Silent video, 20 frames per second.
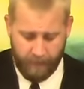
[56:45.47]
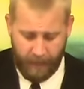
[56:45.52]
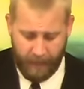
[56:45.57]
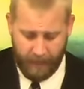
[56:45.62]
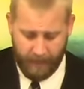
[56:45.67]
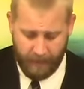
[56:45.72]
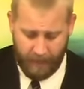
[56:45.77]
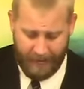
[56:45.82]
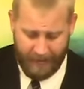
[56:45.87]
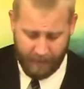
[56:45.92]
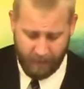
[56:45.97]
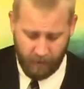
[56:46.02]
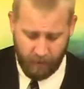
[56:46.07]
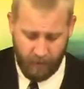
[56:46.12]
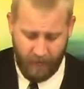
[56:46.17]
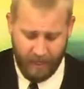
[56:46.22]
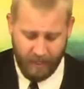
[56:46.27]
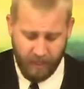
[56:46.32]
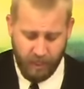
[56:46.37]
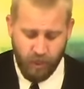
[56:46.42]
And, and,
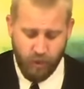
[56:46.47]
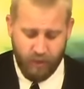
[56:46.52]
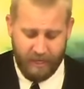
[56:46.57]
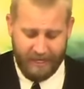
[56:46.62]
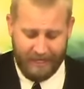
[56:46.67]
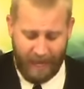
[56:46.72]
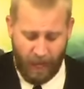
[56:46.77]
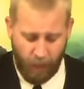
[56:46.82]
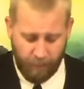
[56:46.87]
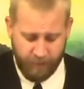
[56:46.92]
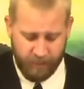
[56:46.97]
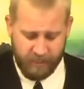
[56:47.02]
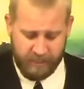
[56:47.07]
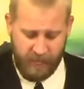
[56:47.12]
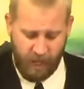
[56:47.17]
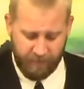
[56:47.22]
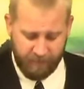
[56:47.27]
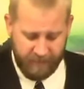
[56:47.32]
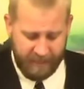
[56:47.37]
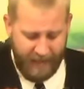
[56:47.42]
and you need to help
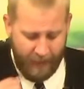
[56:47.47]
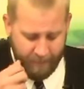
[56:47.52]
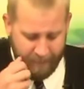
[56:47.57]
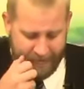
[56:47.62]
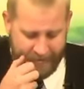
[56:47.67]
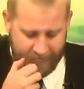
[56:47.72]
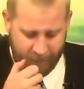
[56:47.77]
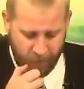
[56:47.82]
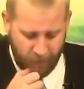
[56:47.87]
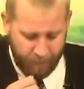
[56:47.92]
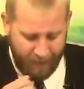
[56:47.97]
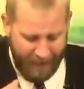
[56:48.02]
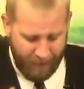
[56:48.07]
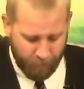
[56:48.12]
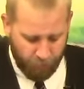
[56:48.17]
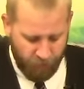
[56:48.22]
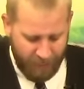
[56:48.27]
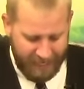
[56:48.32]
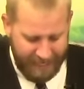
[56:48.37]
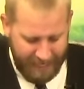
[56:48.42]
yourself to not be ignorant by
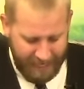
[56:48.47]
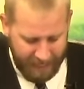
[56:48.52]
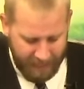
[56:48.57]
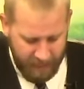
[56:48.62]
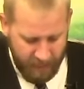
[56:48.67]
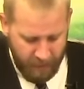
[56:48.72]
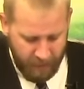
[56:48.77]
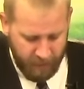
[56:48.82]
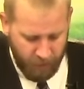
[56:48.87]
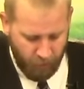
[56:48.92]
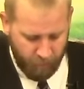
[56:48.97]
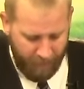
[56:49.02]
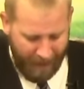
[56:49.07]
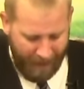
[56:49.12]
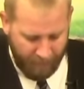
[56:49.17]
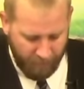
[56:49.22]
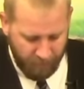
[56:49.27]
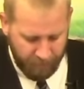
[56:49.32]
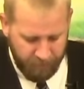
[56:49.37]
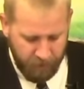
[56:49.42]
reading your
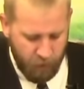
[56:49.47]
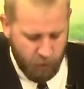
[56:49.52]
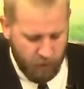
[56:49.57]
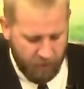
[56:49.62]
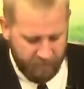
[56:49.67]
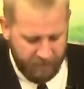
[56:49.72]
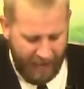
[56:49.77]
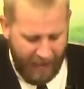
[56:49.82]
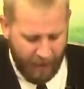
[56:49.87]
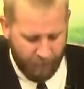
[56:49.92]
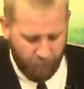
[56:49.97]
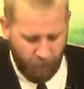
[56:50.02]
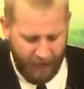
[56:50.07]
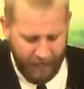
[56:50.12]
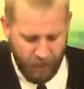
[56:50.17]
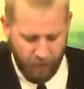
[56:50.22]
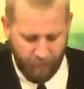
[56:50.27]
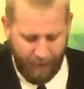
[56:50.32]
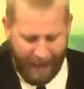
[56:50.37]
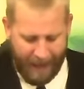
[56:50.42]
Bible. If you have not
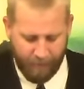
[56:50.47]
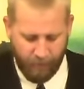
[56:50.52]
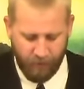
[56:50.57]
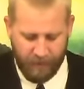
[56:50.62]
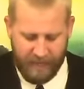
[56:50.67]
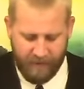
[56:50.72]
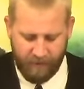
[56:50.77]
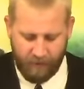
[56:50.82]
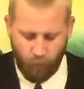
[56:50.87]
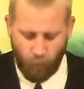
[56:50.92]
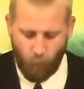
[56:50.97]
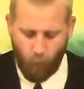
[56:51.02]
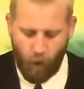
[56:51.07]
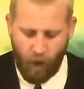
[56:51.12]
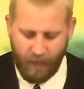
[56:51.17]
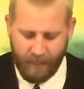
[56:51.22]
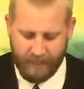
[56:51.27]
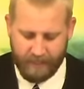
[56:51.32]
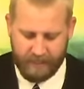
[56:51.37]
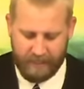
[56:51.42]
read your Bible even
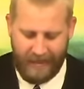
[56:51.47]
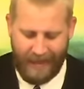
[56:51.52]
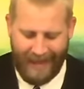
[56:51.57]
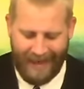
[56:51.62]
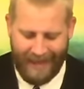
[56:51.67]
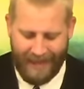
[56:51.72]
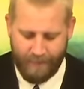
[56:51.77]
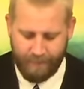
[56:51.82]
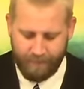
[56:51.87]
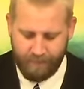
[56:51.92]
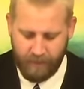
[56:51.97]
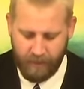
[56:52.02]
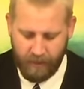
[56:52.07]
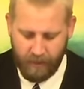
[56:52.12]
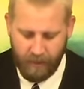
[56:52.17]
one time,